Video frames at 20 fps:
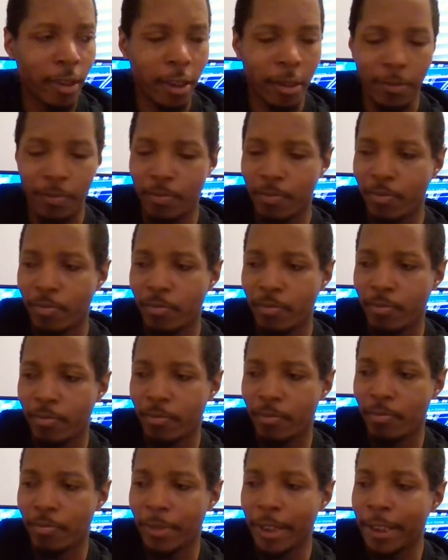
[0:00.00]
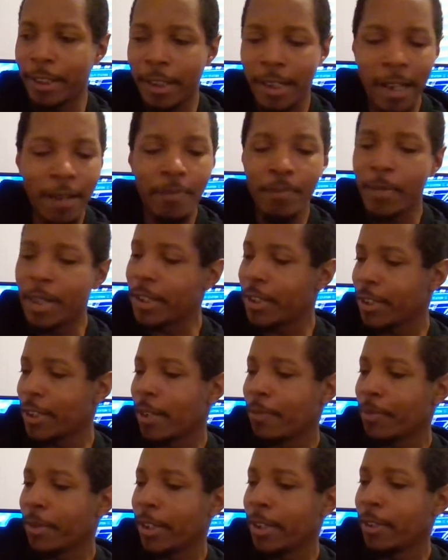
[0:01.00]
Or, like, did I miss
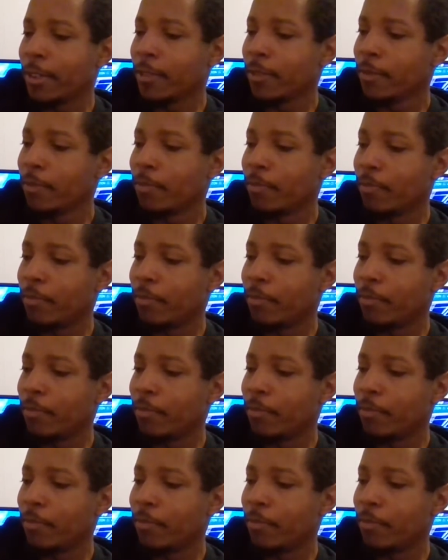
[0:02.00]
something?